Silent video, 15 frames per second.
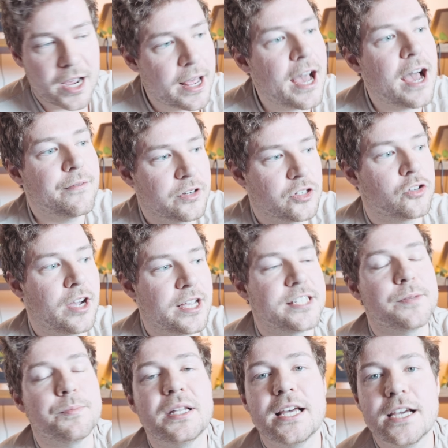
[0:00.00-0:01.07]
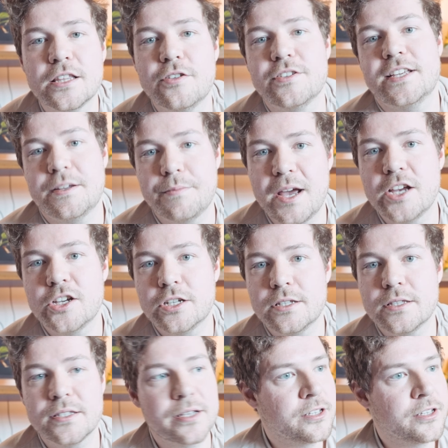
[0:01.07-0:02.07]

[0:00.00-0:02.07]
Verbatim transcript: have and tries to play those animations.